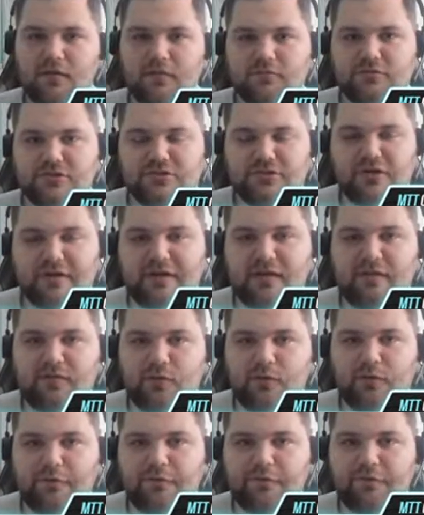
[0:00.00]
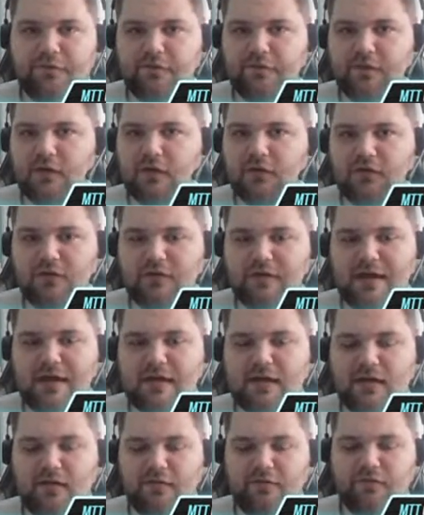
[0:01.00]
just gonna give you
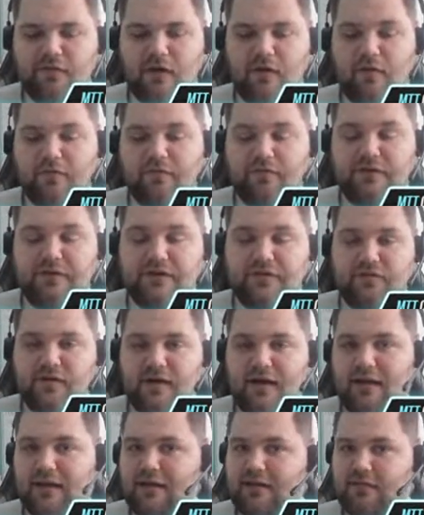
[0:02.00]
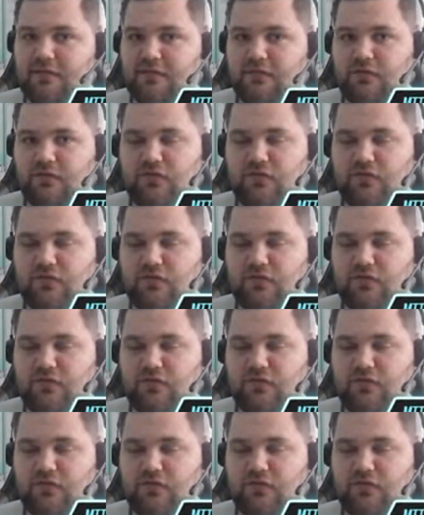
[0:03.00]
today for our free trial lesson